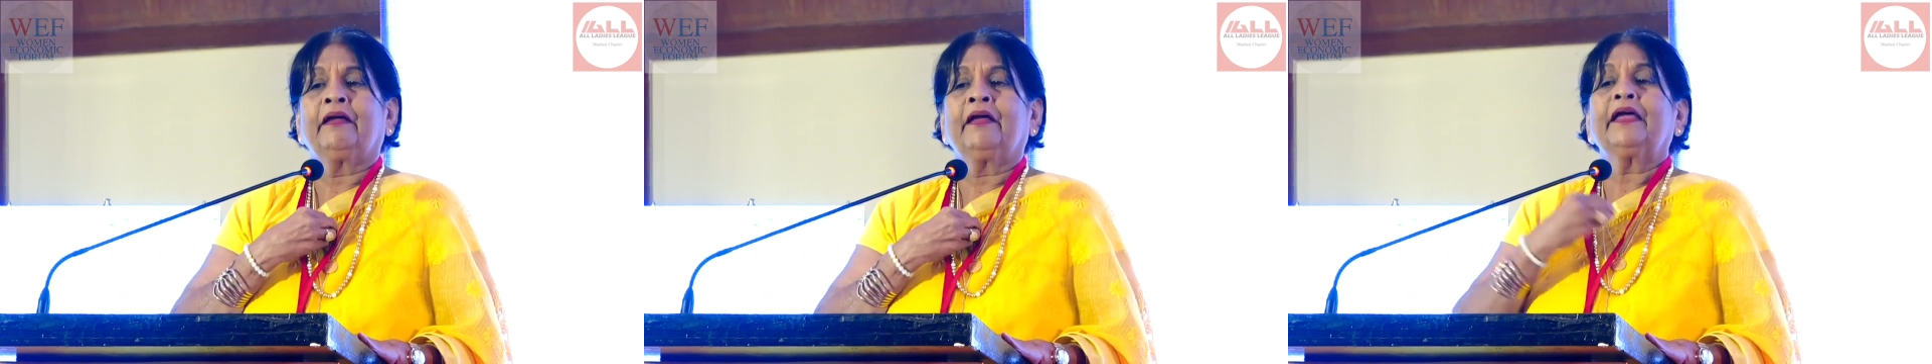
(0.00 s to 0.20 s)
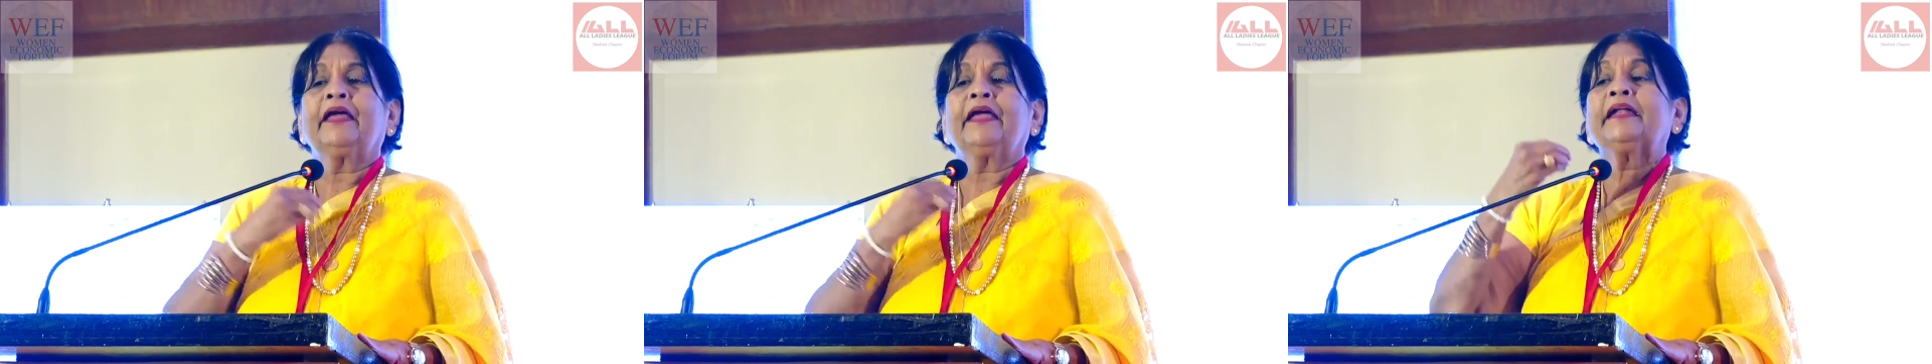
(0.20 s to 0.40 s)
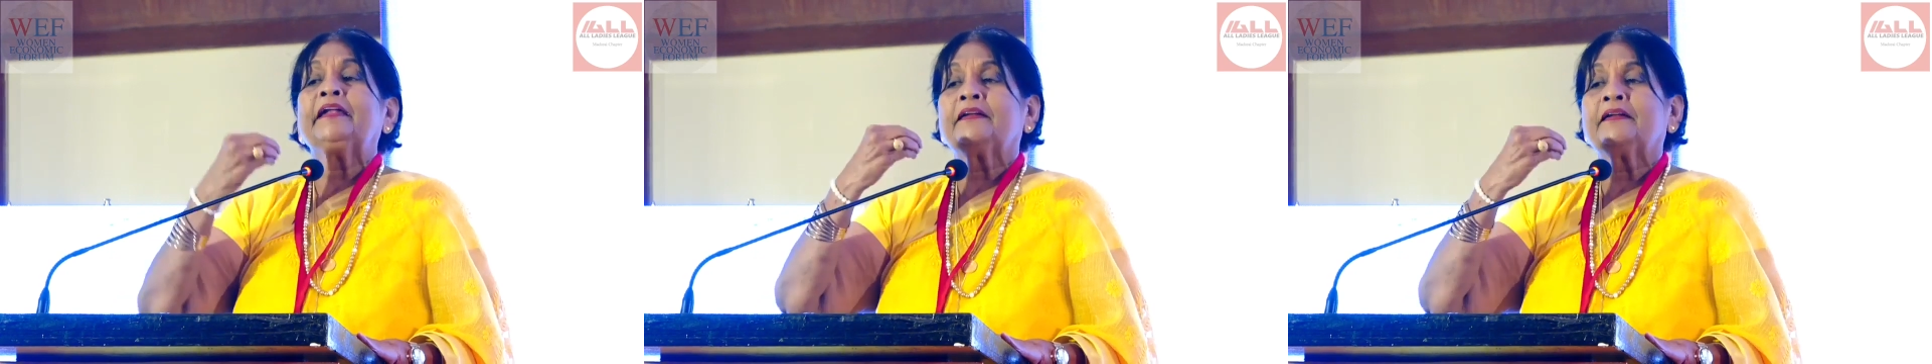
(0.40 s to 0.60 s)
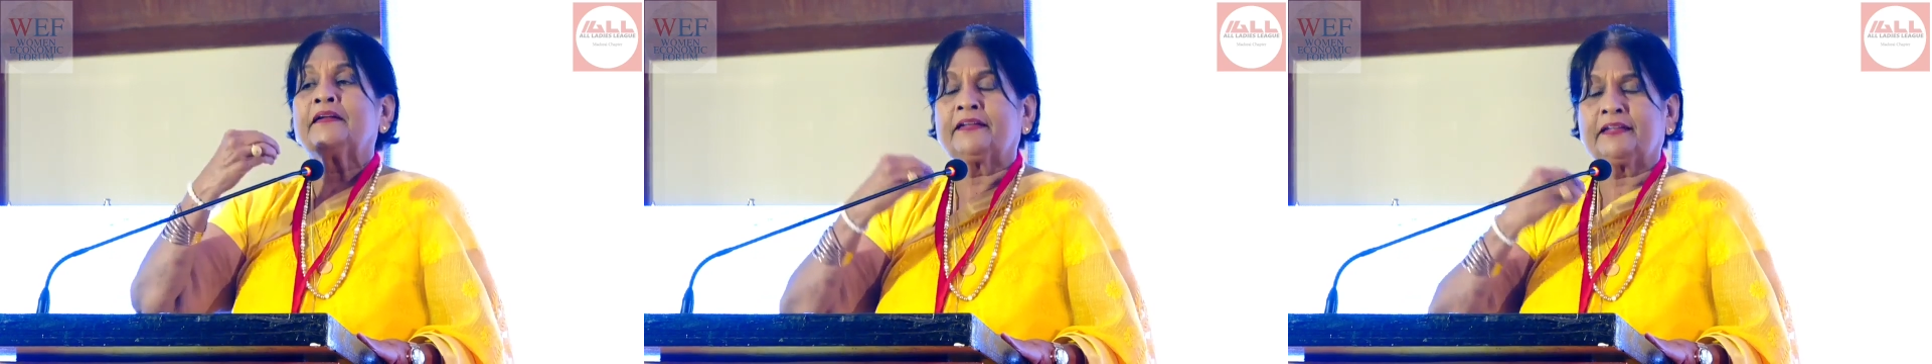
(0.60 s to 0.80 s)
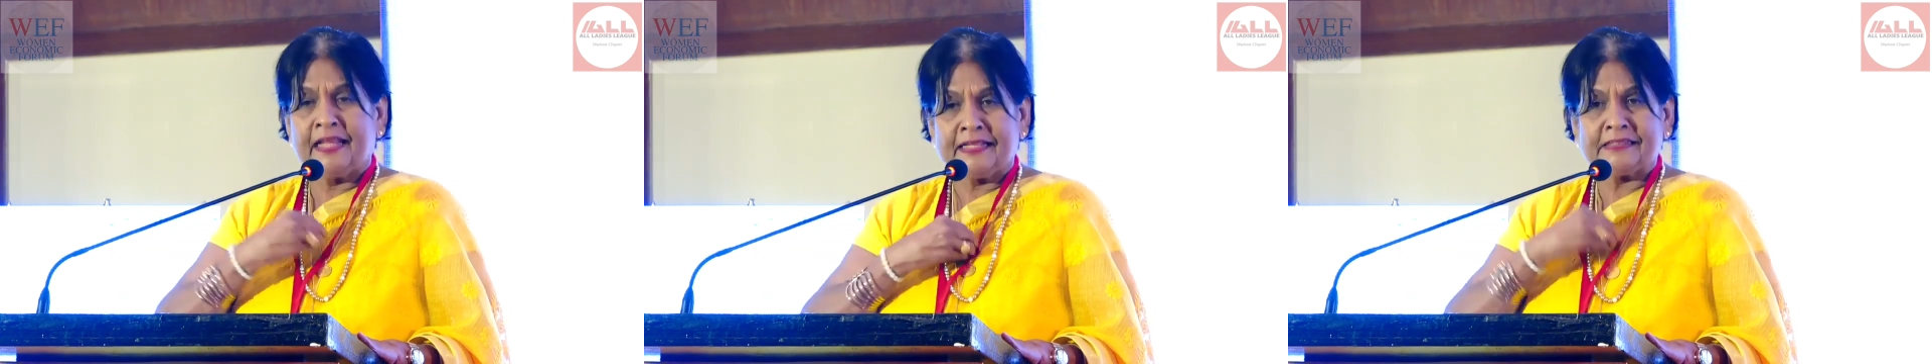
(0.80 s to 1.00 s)
in
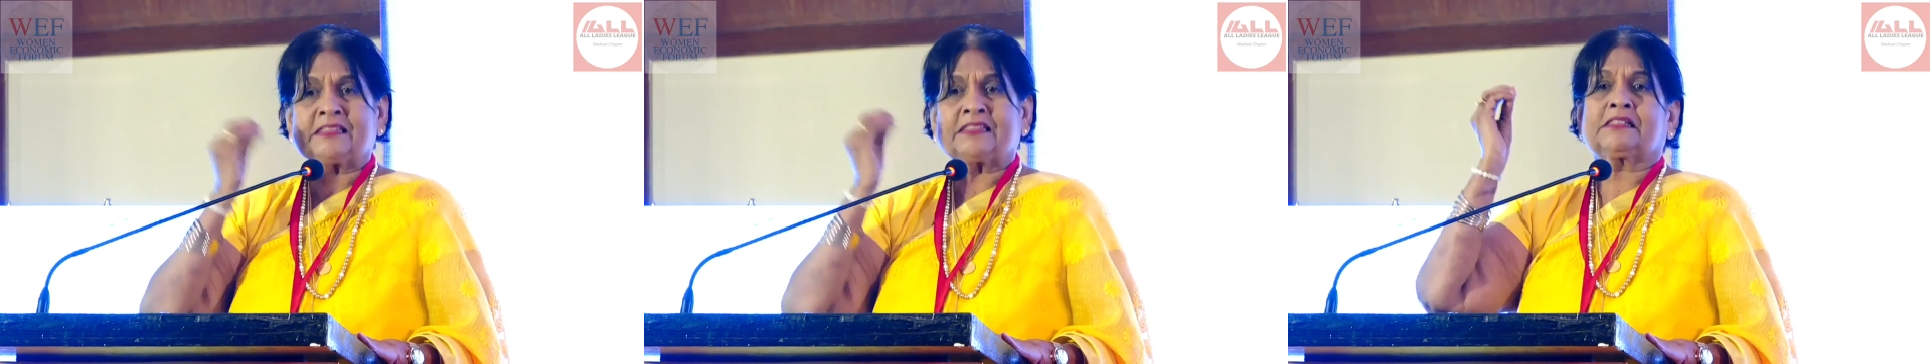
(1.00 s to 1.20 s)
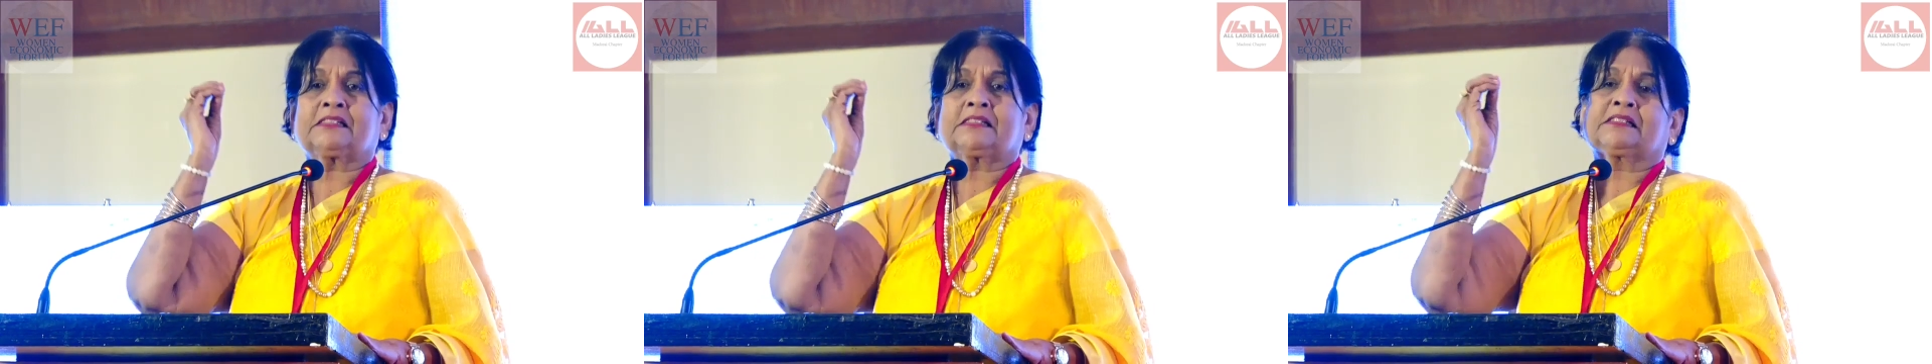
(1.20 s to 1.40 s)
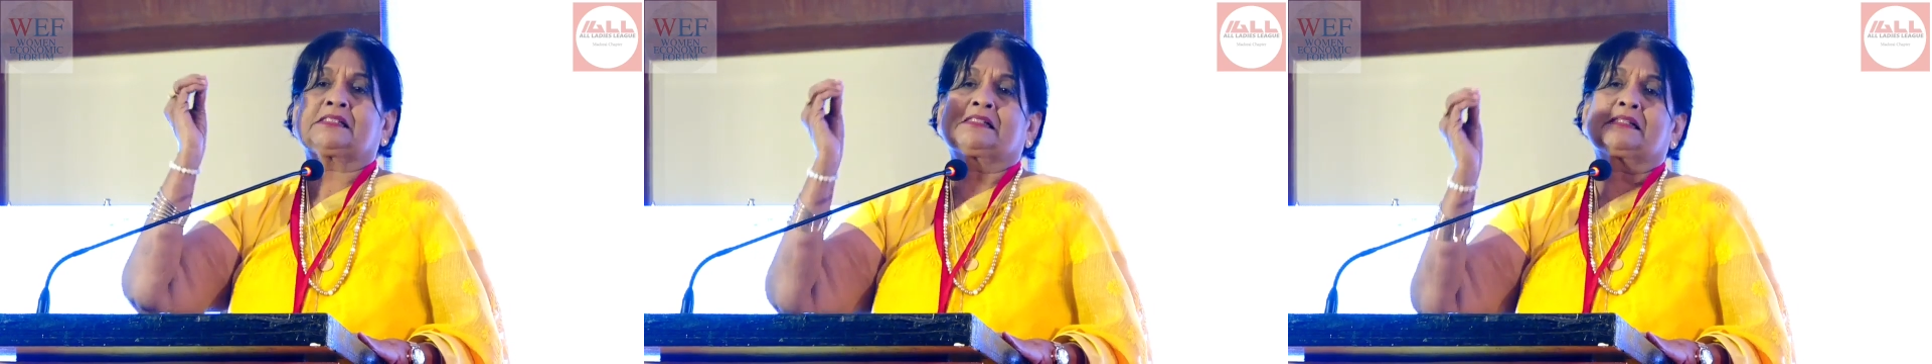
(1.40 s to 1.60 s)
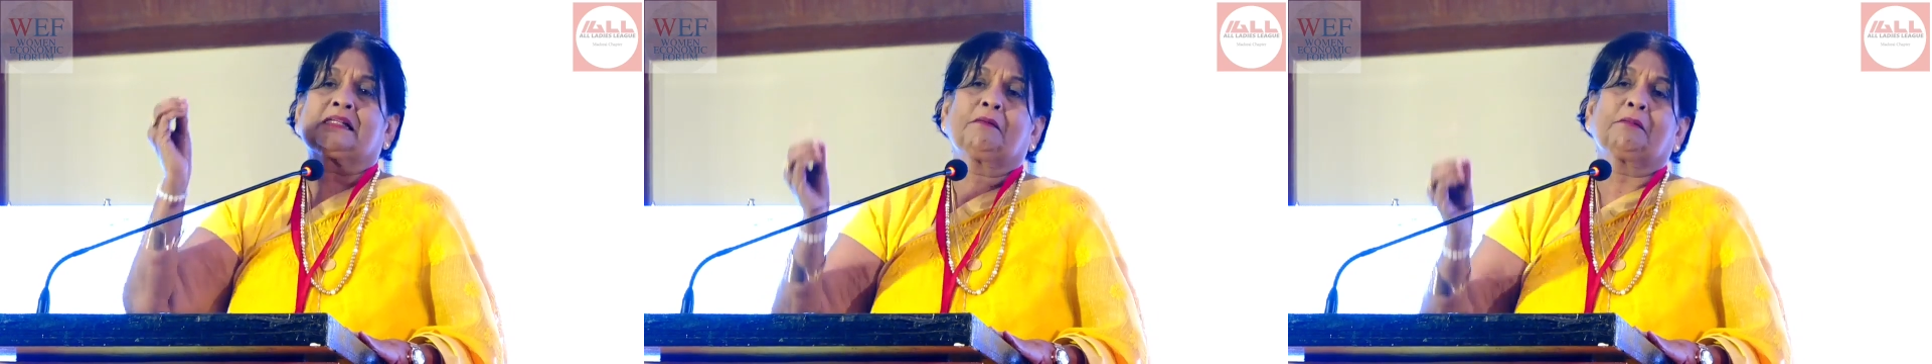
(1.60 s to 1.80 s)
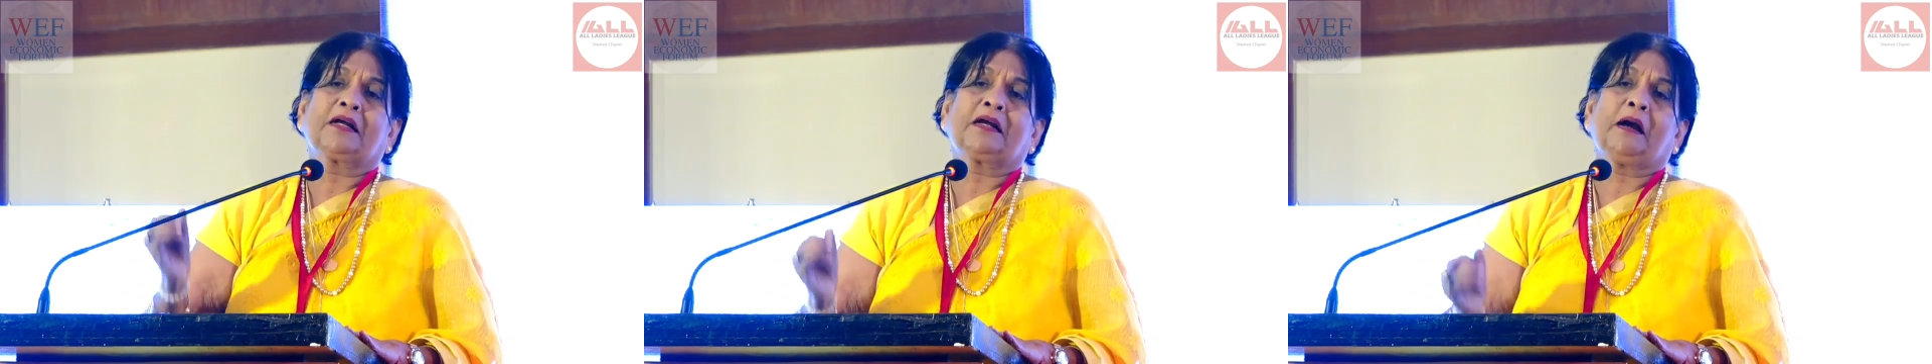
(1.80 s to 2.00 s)
this
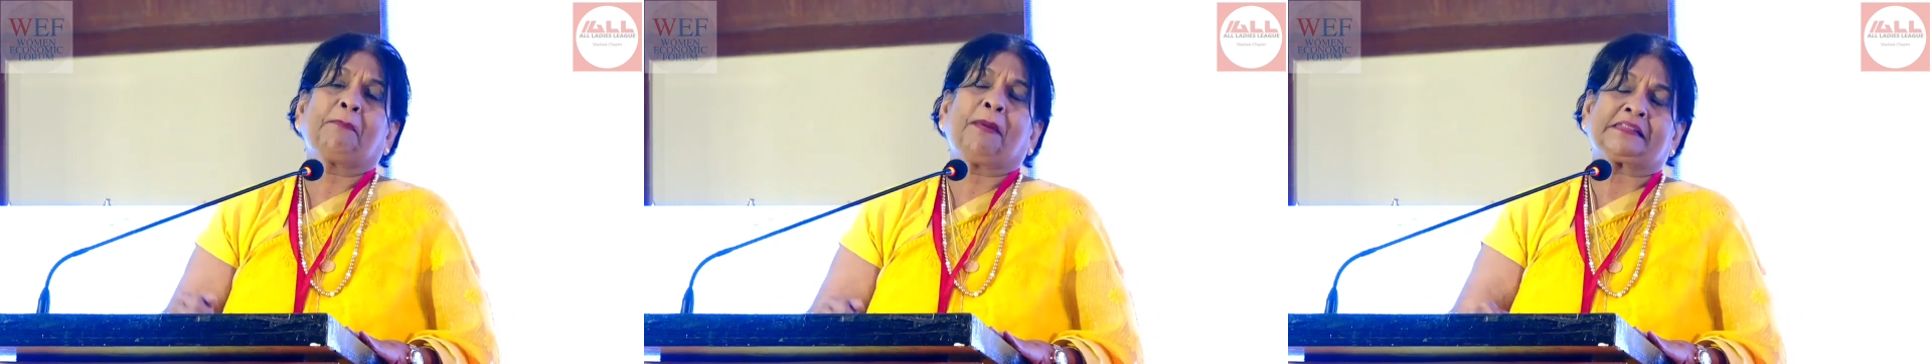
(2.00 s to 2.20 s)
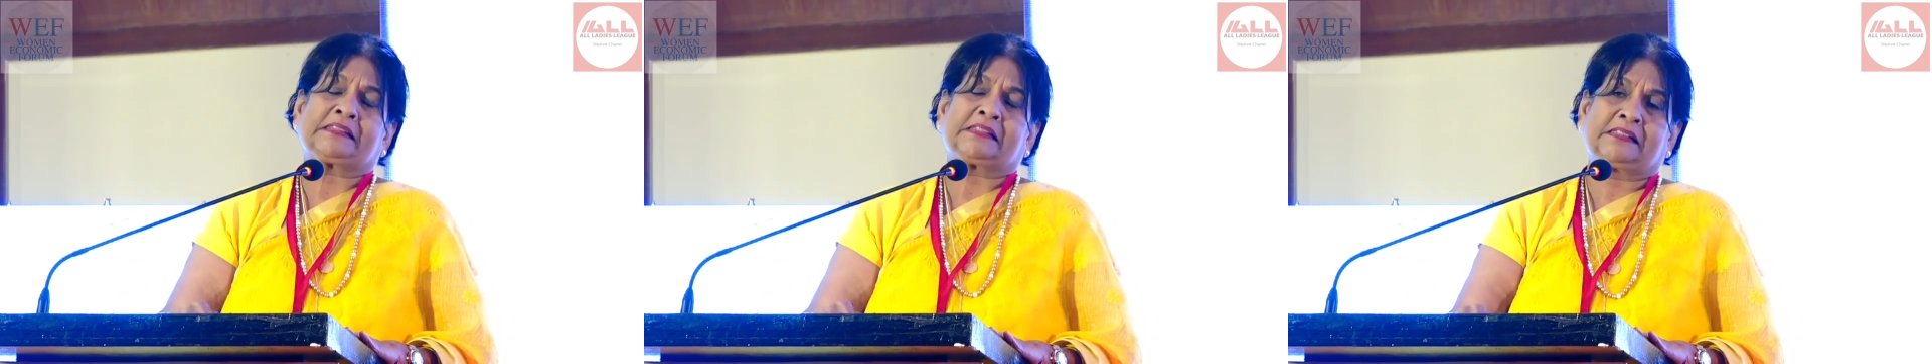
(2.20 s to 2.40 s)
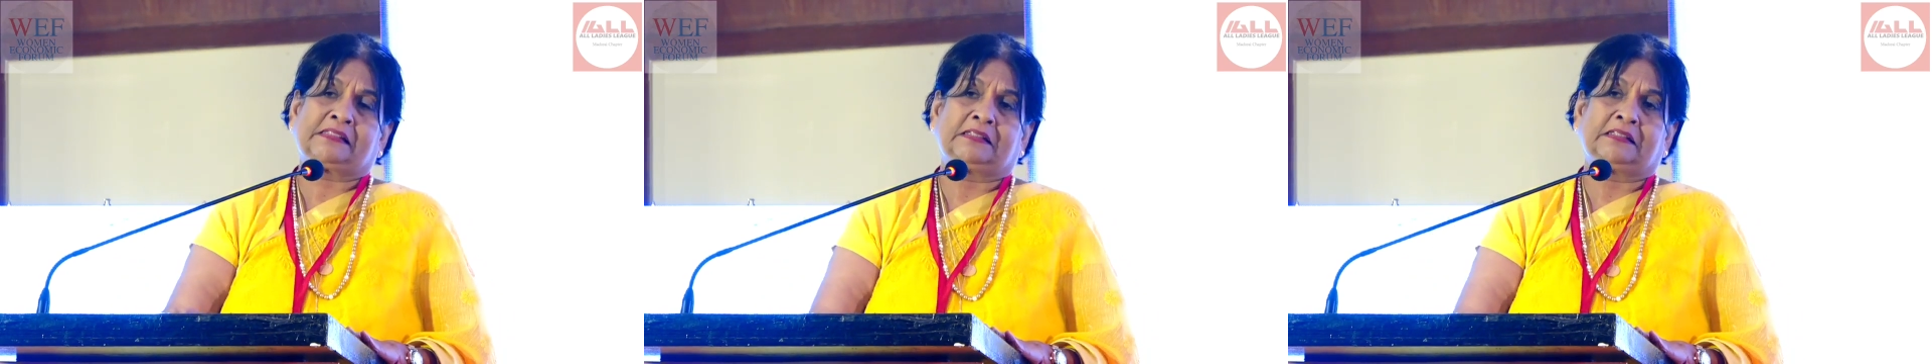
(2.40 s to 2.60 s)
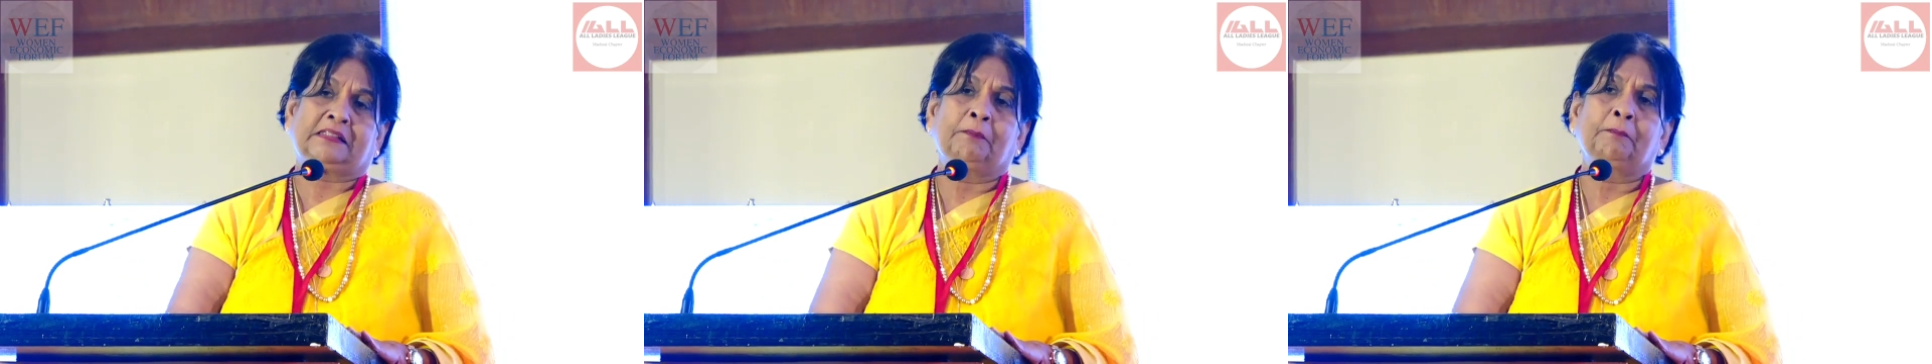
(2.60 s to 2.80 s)
capacity.